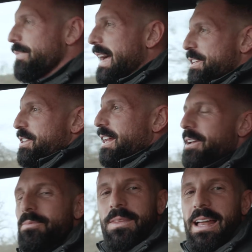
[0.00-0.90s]
as you
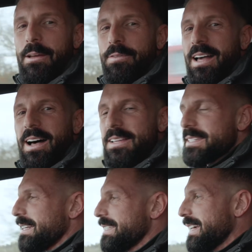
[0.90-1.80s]
know, I love cars,
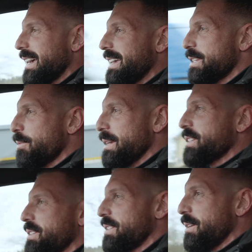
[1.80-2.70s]
and it's always
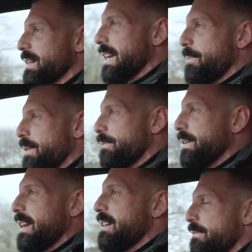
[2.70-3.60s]
good to do a couple of
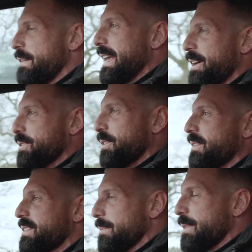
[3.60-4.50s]
videos
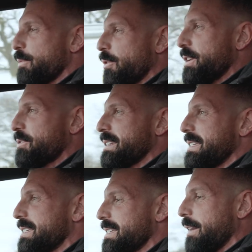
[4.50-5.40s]
on some of the more
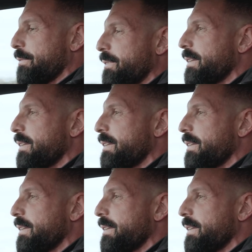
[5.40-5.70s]
interesting stuff.